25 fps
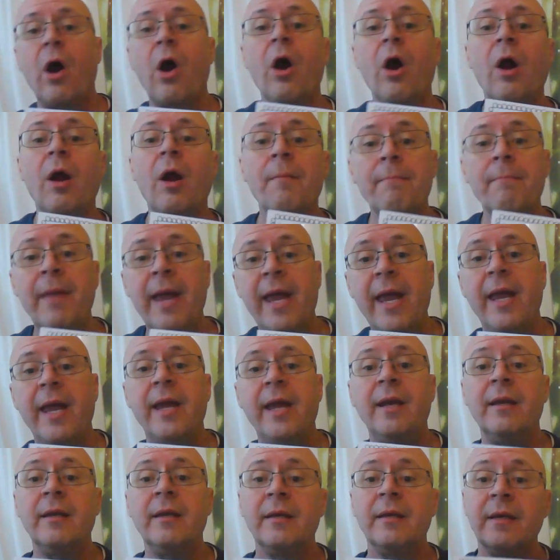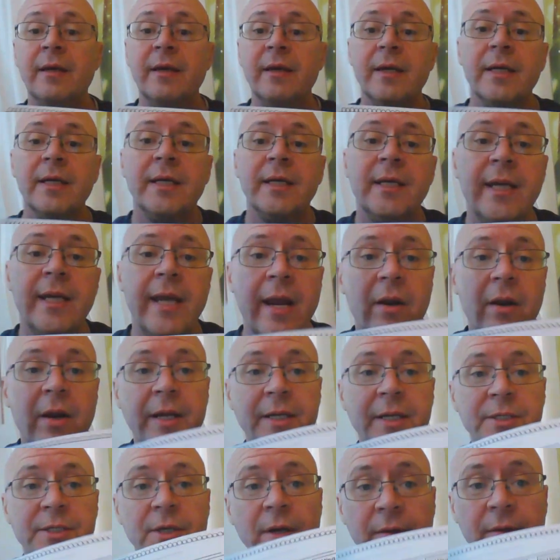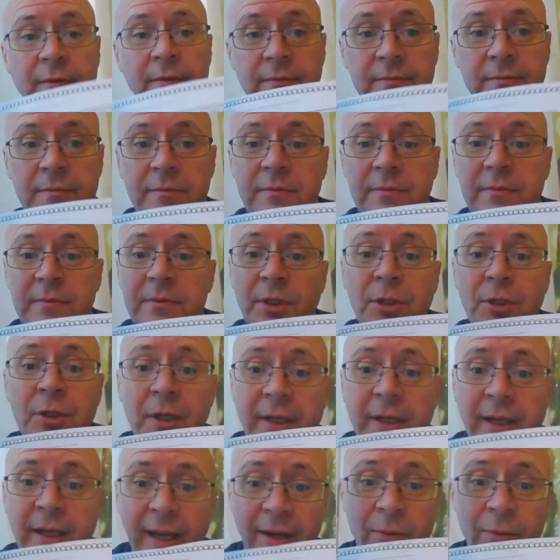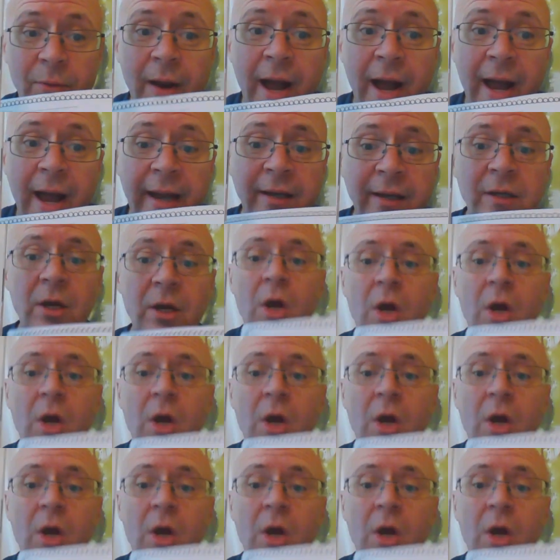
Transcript: our main character. Cookie, right?